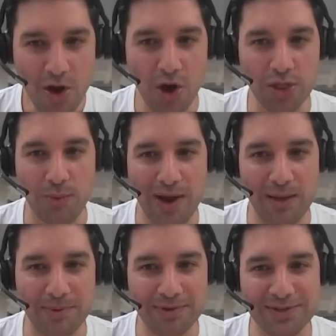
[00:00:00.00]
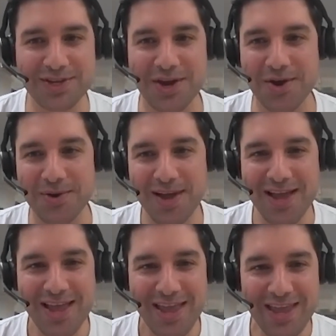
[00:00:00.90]
on the web? So
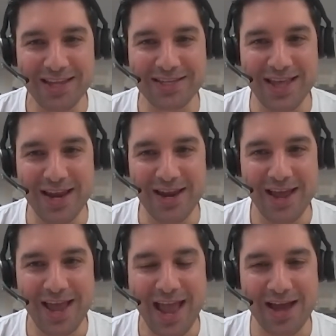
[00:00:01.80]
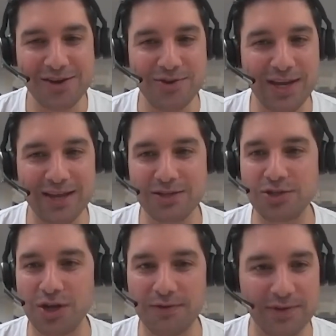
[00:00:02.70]
it's then, how do you get
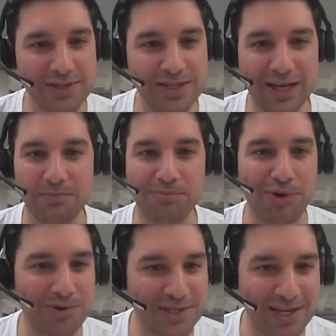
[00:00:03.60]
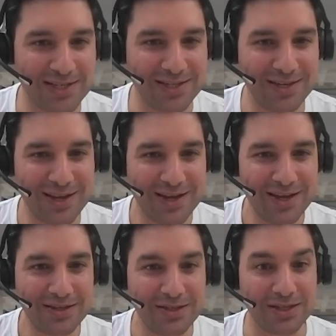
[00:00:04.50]
servers that can process
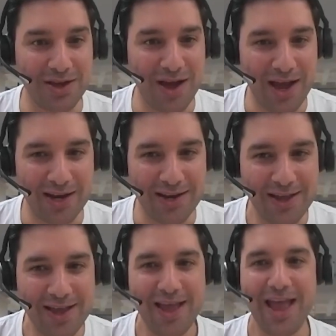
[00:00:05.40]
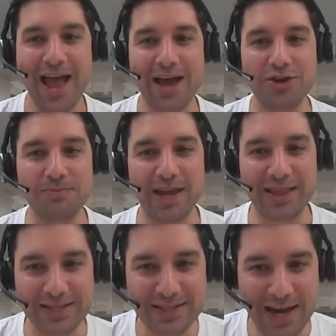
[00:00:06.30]
design? How do you make
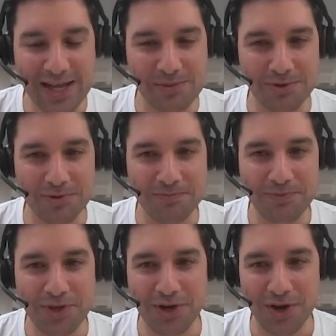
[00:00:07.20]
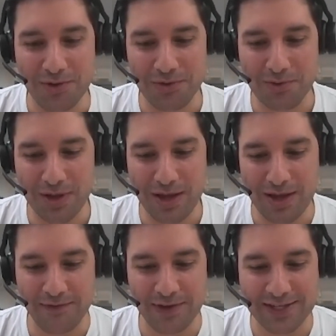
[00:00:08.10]
that scalable?
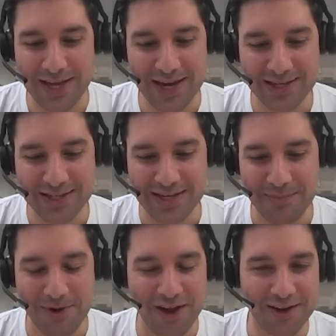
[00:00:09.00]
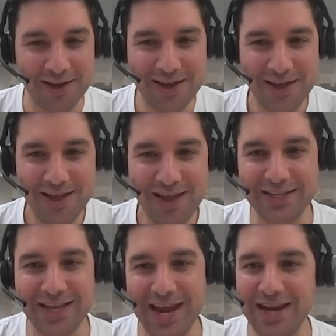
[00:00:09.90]
If it takes someone a
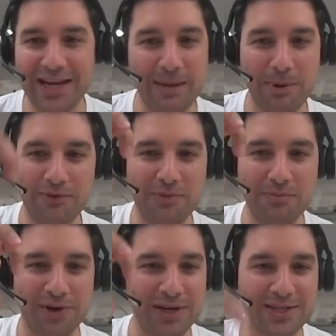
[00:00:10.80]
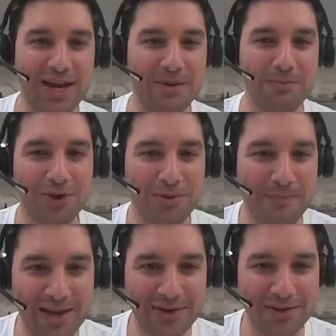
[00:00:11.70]
day to come up with a building design and model it
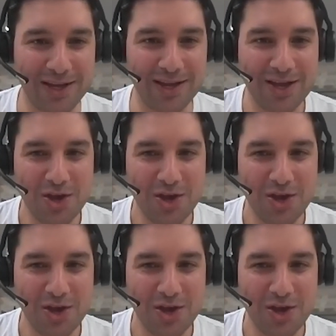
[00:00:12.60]
manually,